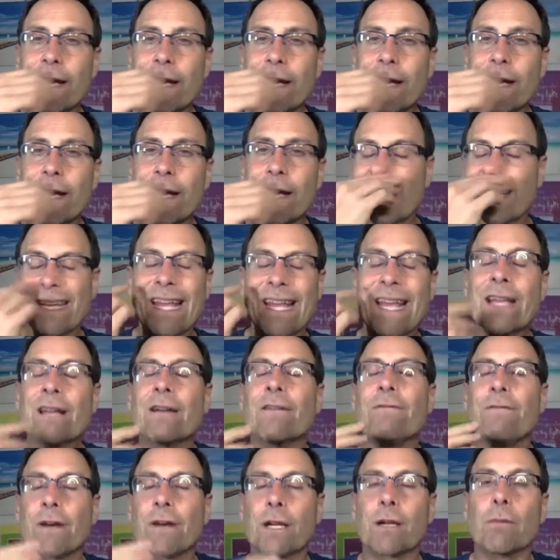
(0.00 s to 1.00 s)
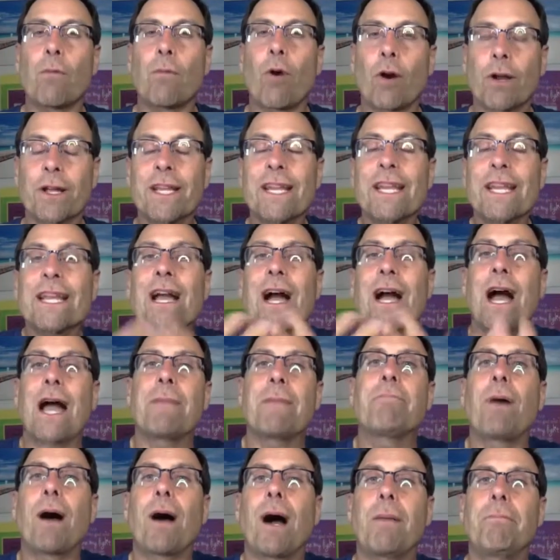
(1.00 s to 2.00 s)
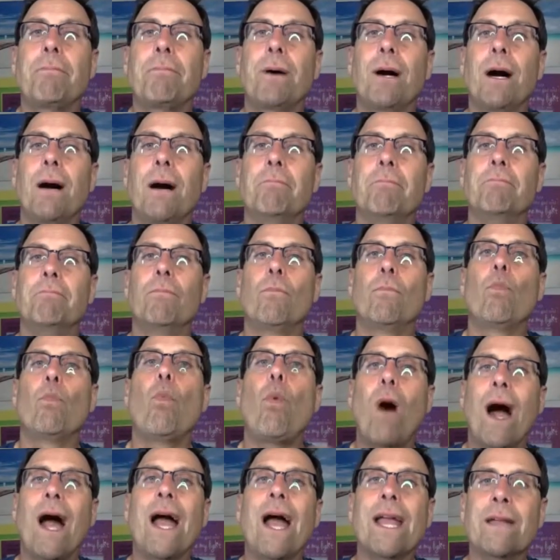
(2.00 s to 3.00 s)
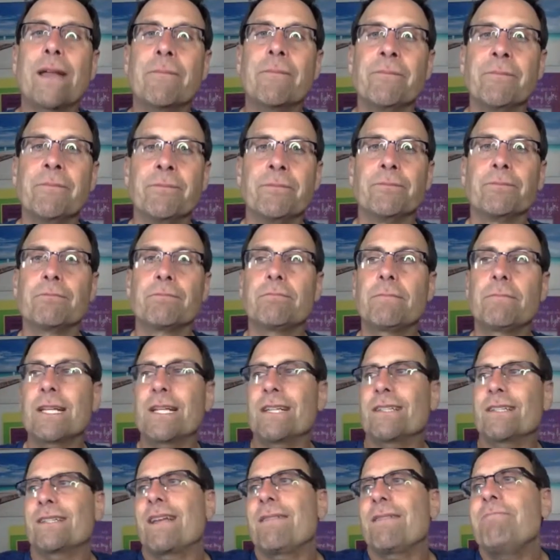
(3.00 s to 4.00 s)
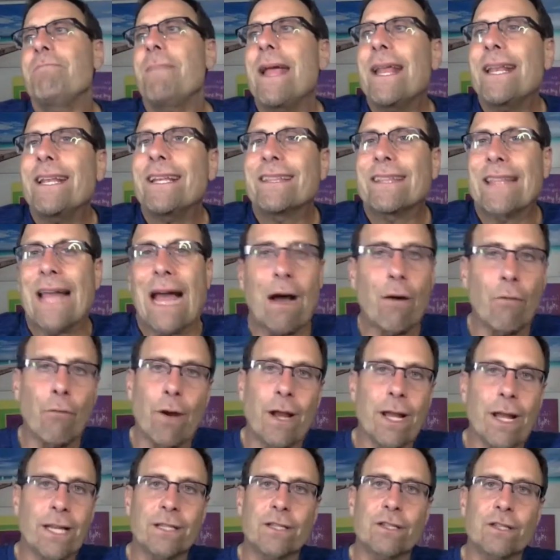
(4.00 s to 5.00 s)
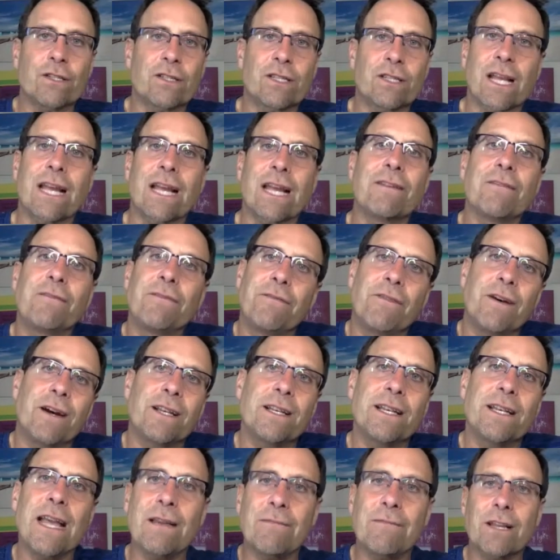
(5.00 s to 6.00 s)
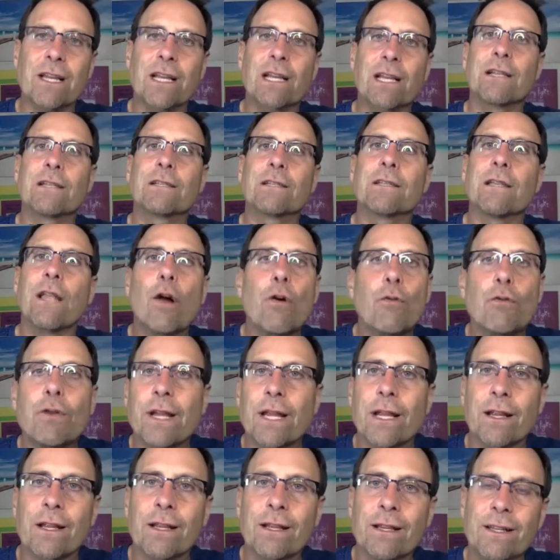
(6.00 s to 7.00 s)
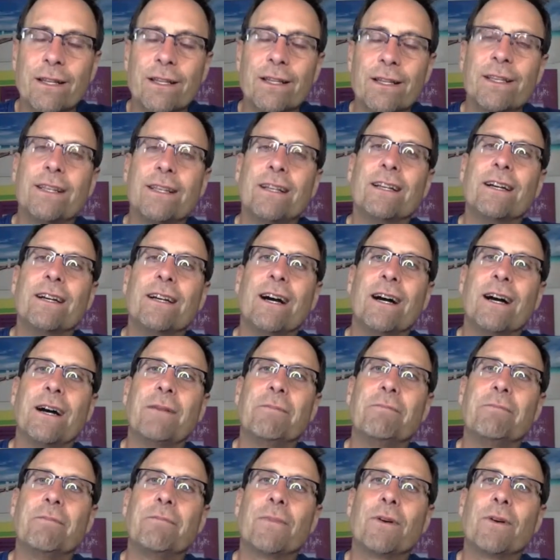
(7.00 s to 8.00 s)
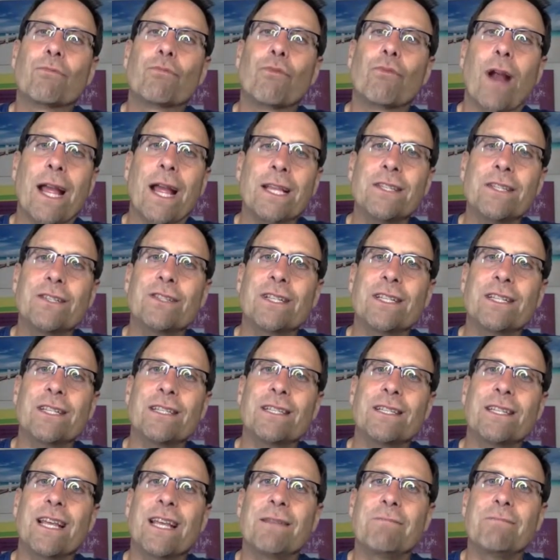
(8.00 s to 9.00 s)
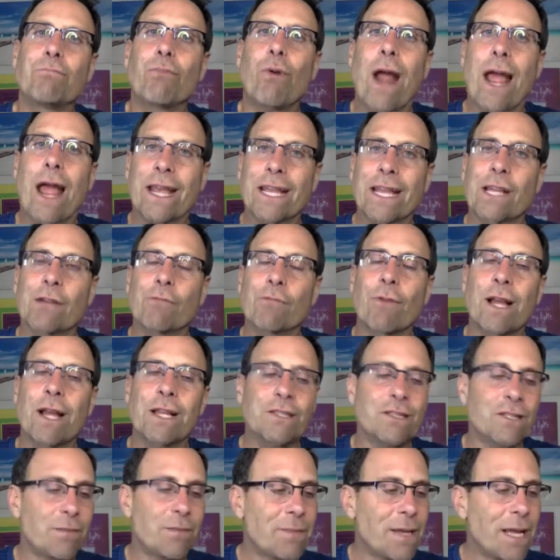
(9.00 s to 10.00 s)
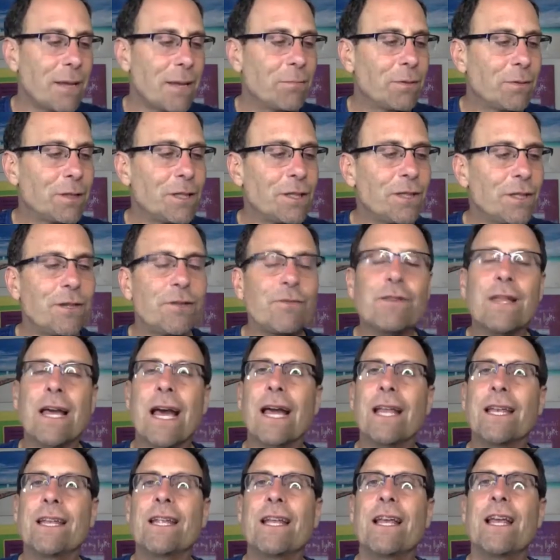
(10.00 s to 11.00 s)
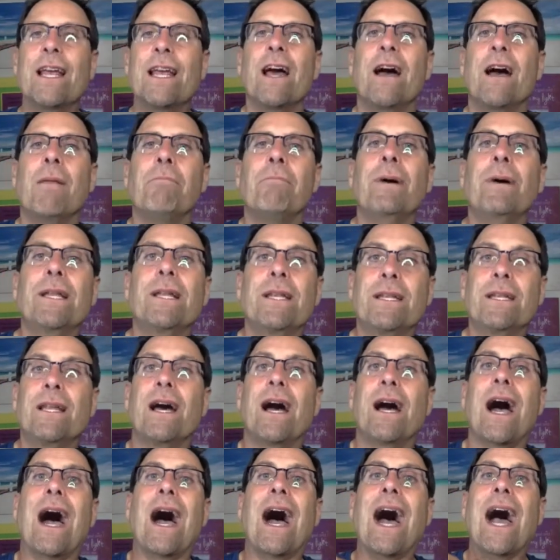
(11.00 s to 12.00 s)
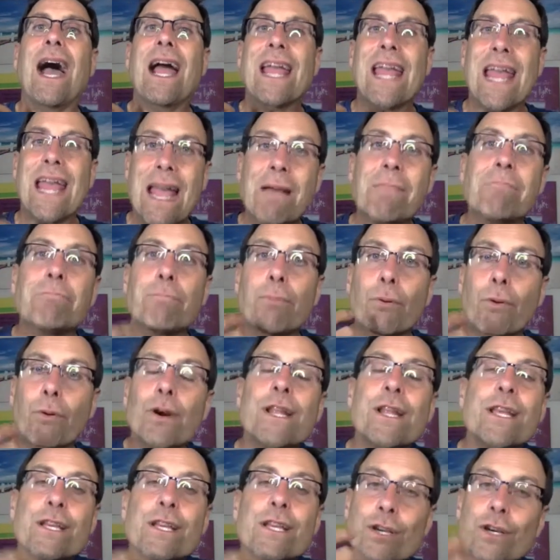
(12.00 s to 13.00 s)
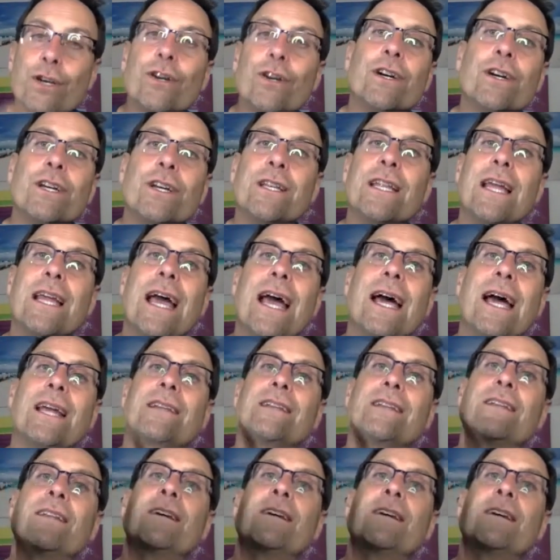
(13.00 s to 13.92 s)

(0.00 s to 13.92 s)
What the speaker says: or King of Funnel Marketing, I pop up. Why? Because I've made it that way. It's just kind of fun having gloating rights and bragging rights to be able to do that. But I am pretty good at